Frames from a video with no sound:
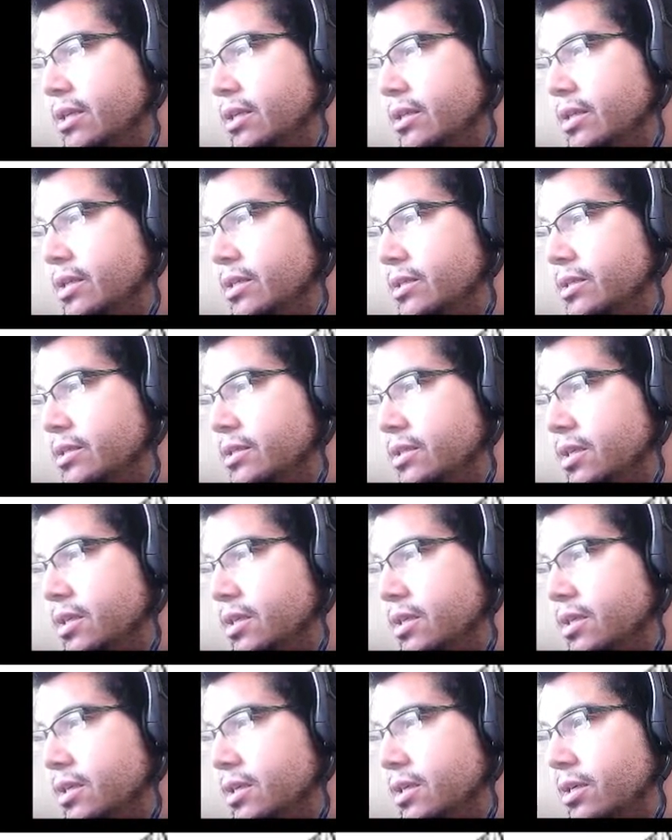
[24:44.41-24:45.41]
Let's
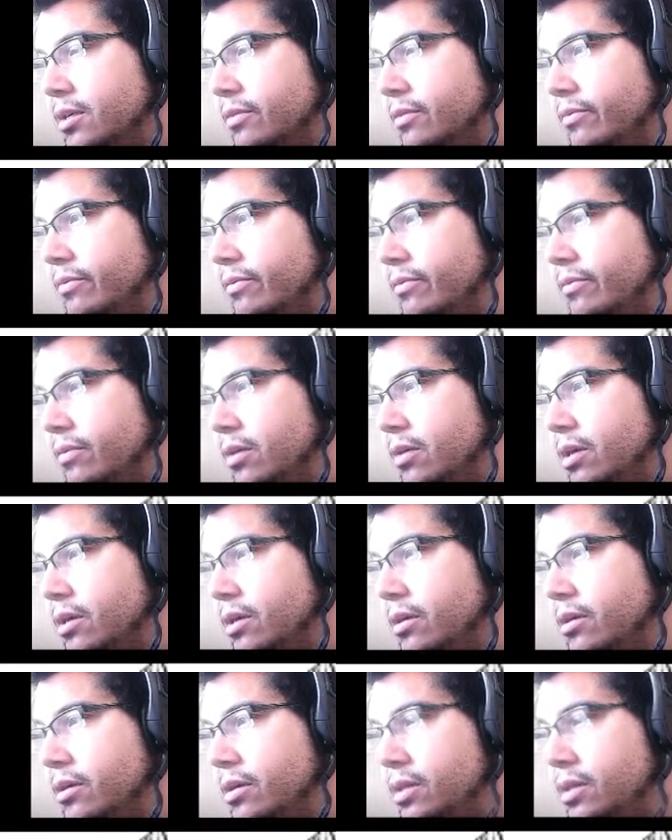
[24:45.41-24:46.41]

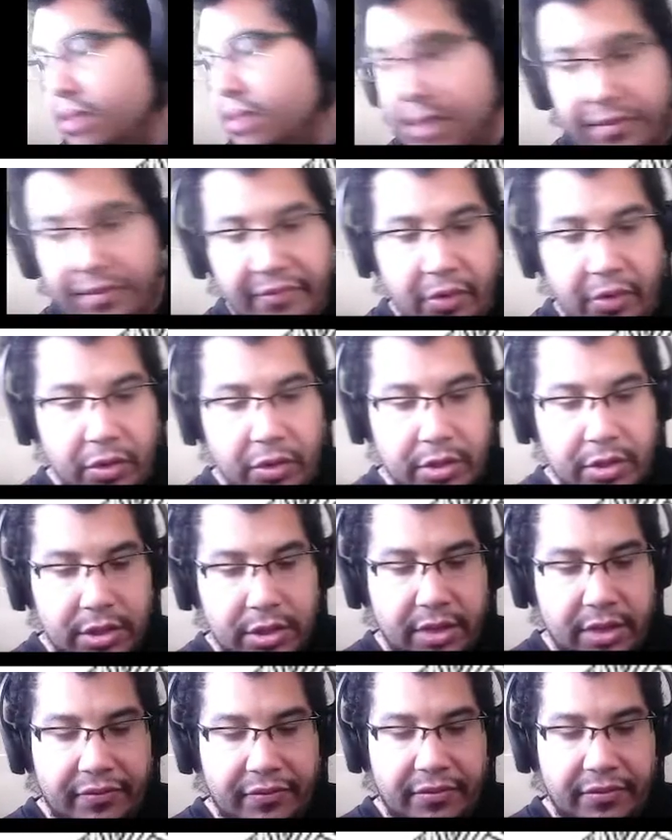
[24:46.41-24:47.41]
see vertically
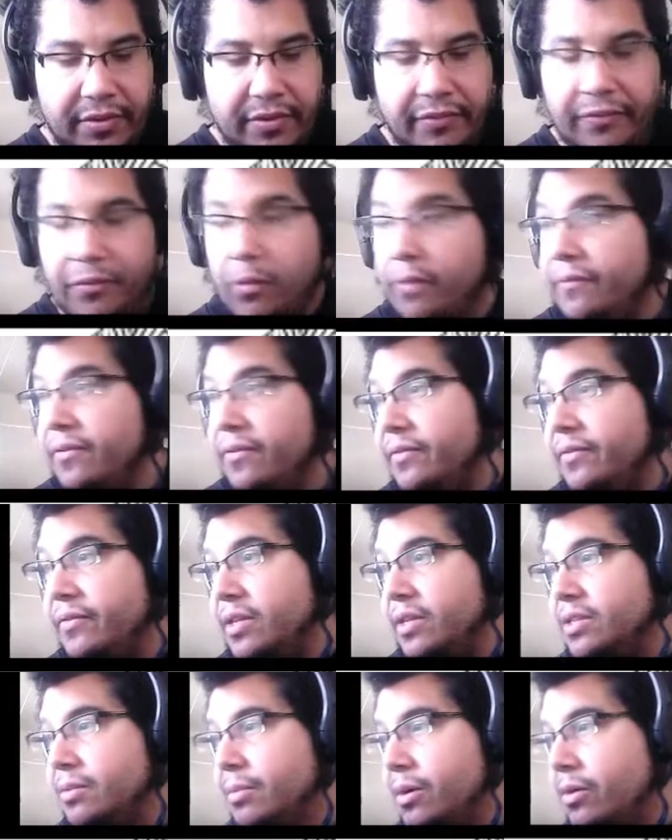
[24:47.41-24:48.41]
if 450
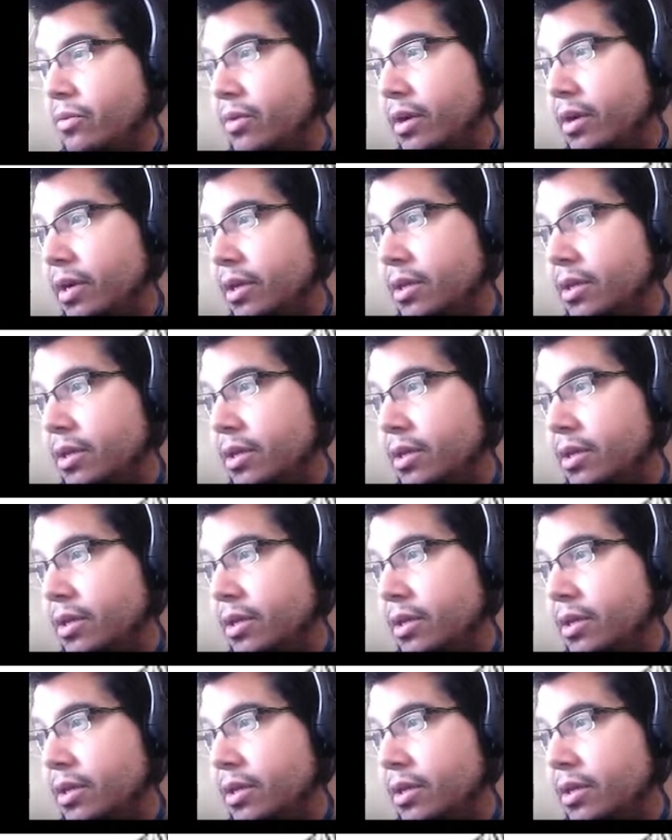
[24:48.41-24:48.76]
is about right.